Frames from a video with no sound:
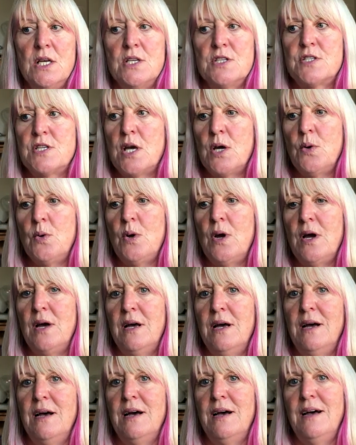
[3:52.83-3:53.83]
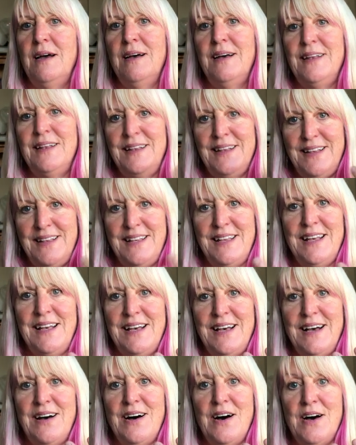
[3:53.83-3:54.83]
So
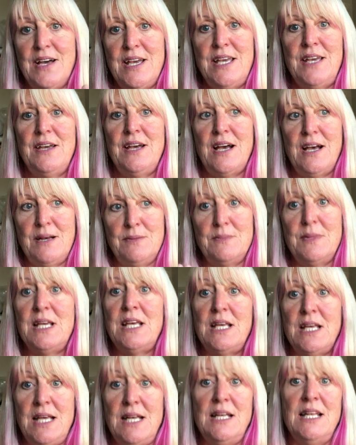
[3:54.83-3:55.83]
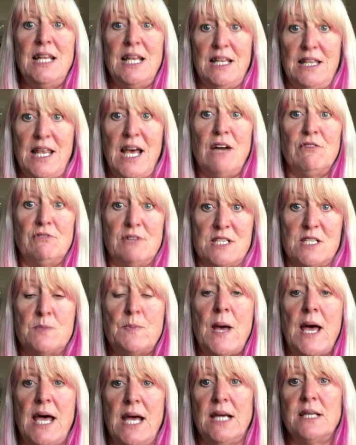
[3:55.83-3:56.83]
I am, in that
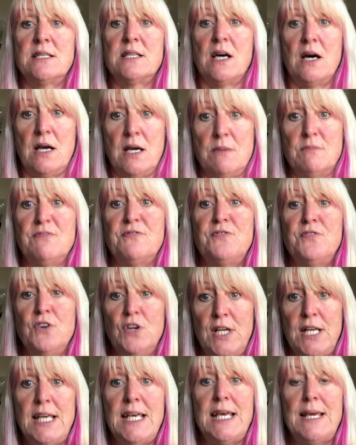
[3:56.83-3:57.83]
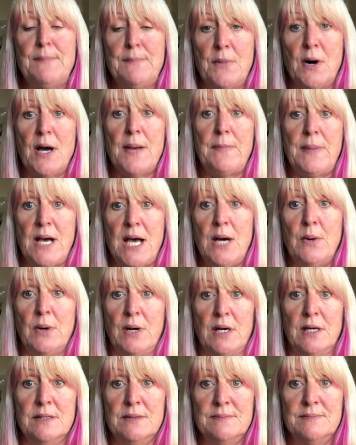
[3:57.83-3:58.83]
respect, I am fully in my
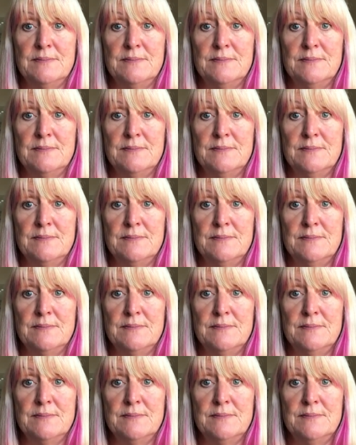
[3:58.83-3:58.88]
power.